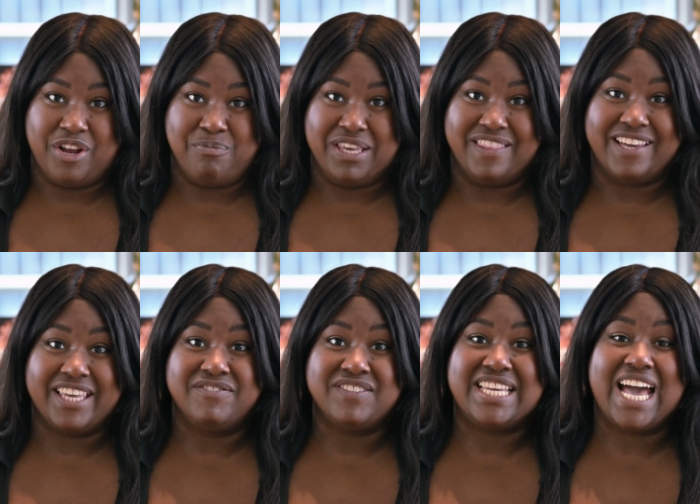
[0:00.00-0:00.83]
therapy that
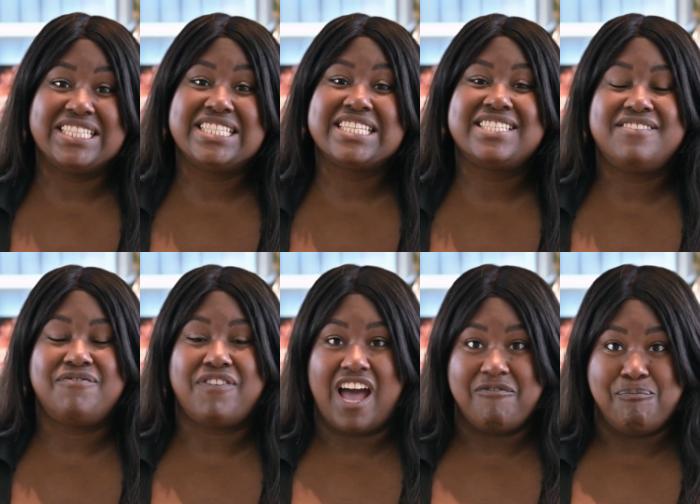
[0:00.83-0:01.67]
gives
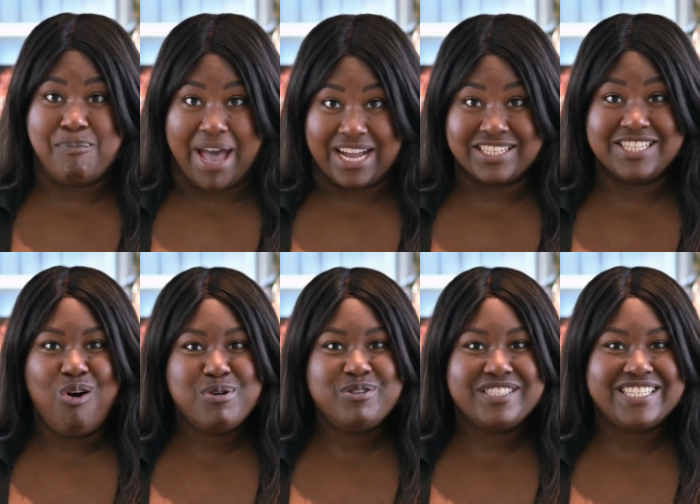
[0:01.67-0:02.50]
GAD65 back,
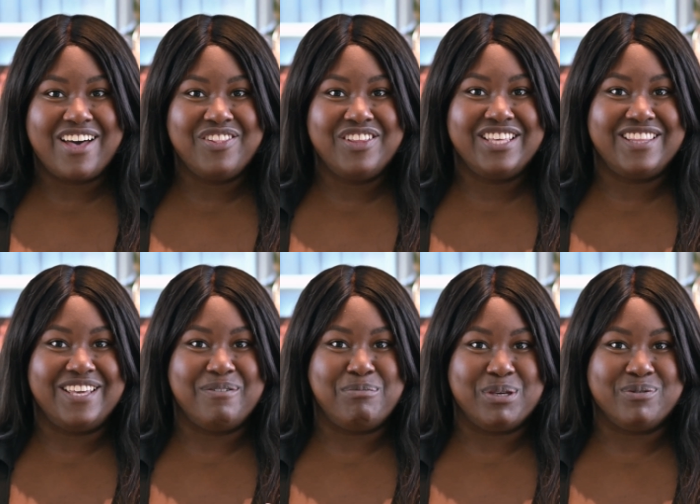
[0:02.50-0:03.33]
almost telling
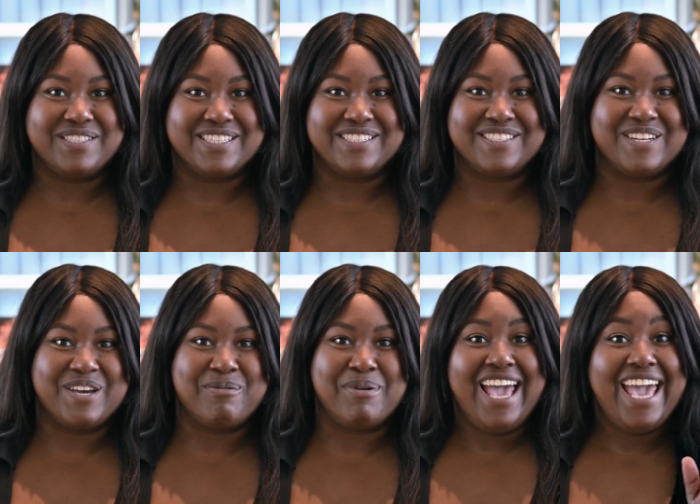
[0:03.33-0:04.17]
the immune
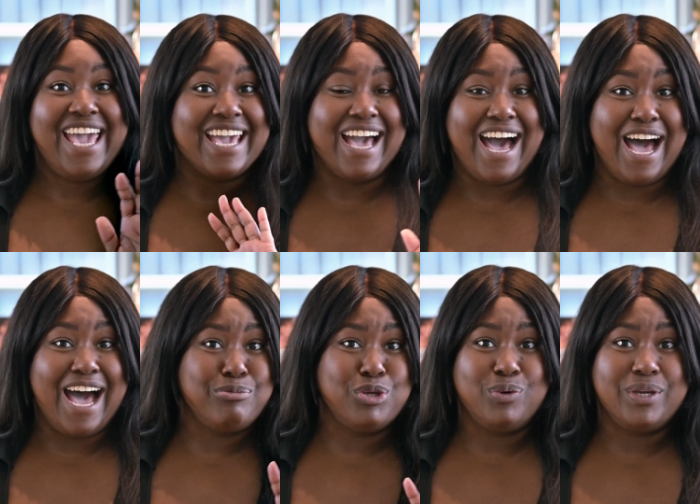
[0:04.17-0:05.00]
system, hey,
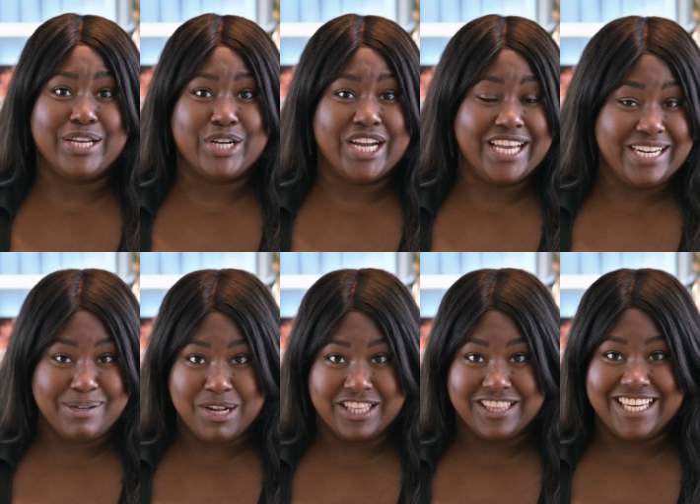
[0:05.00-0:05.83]
I'm new here and
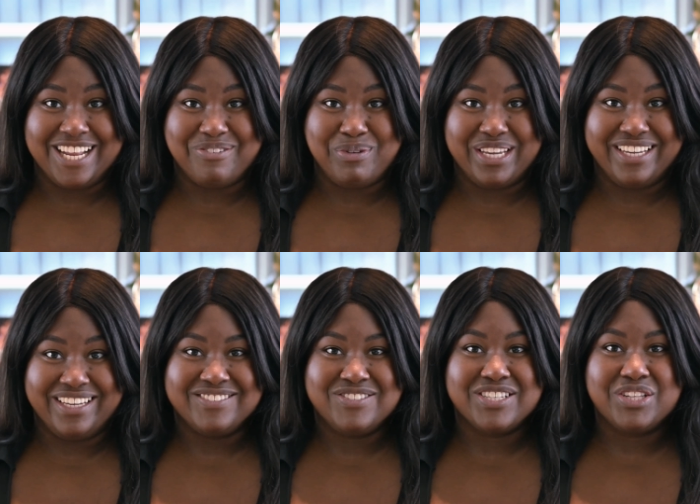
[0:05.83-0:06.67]
I'm not the enemy
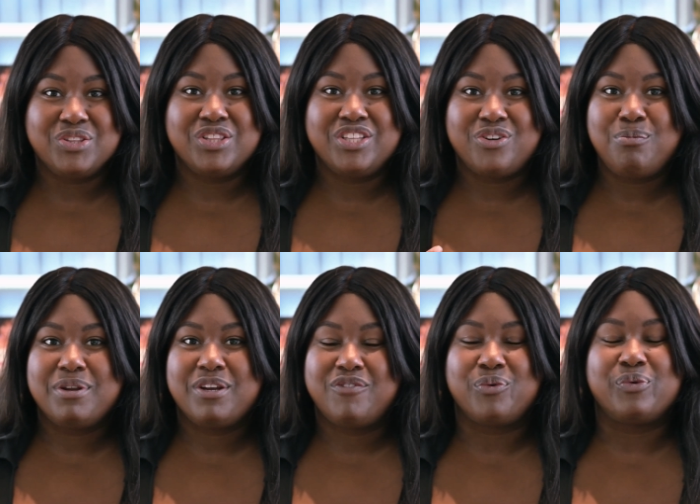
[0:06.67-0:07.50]
like a little
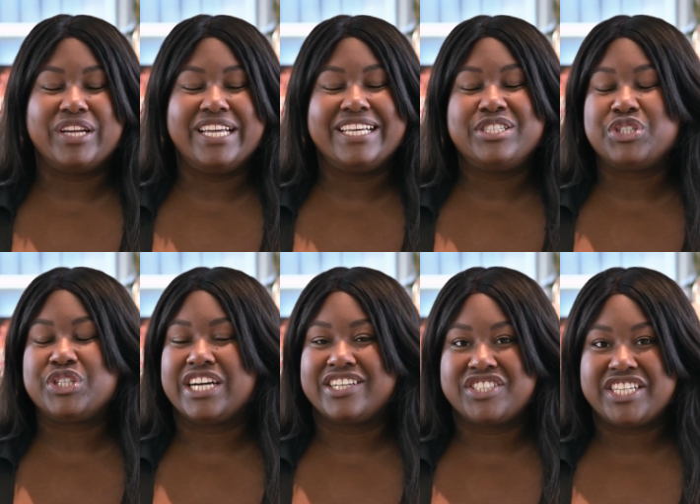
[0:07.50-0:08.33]
bit of a
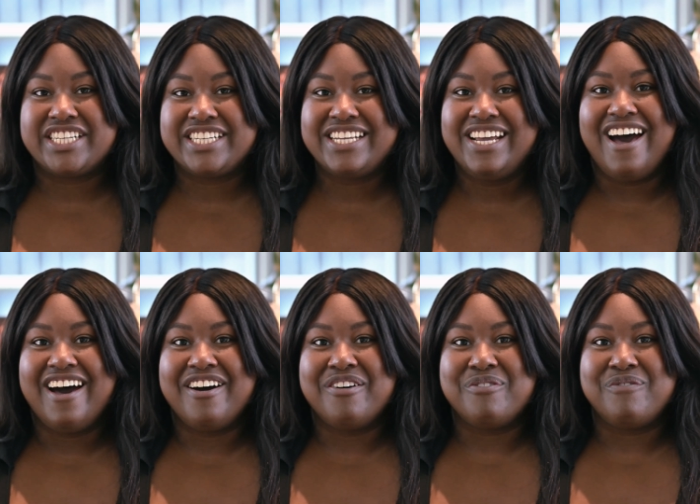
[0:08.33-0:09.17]
reintroduction
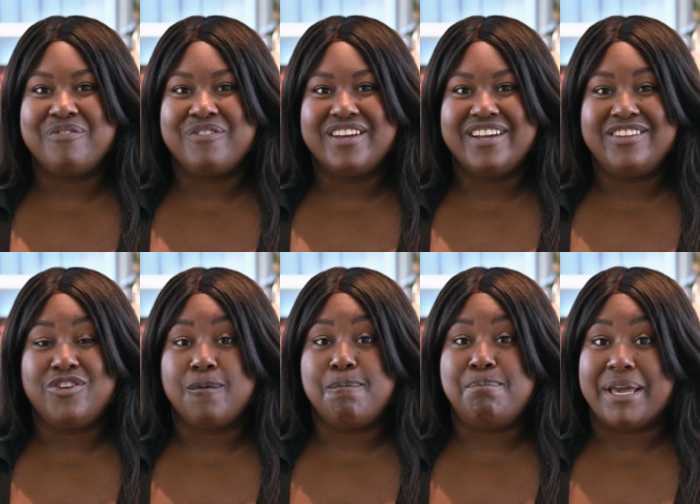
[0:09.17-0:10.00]
of
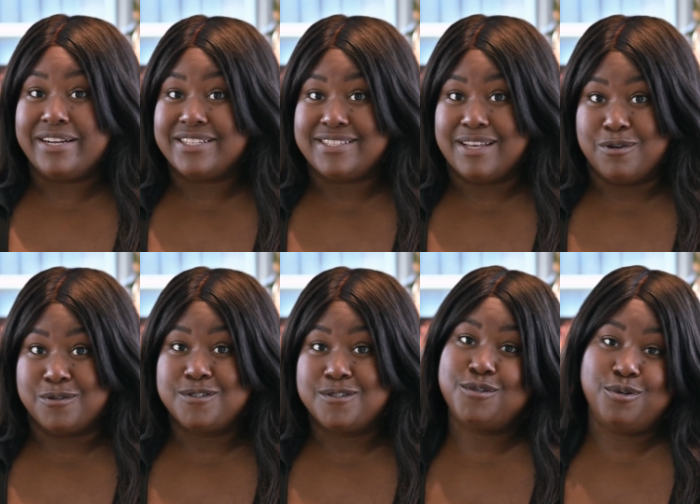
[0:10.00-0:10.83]
your beta
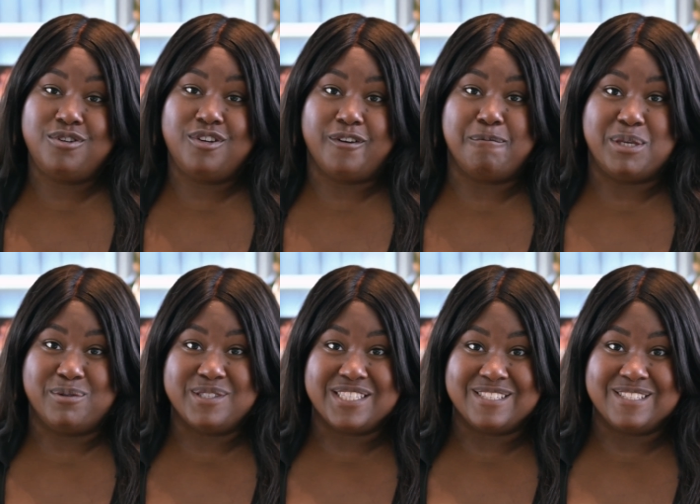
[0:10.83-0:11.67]
cells to your
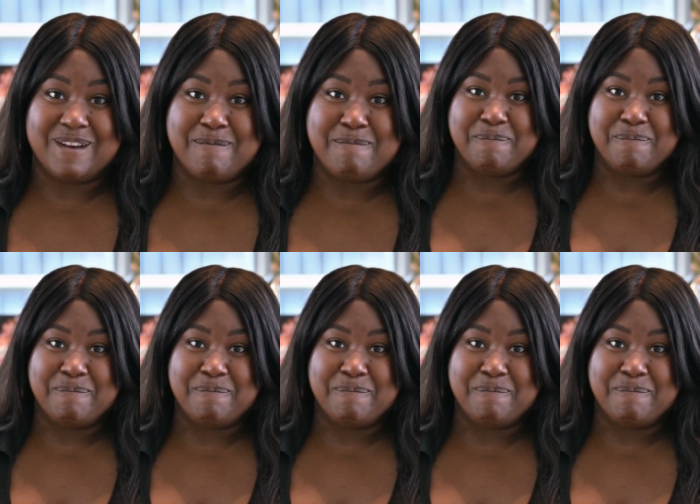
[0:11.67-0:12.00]
immune system.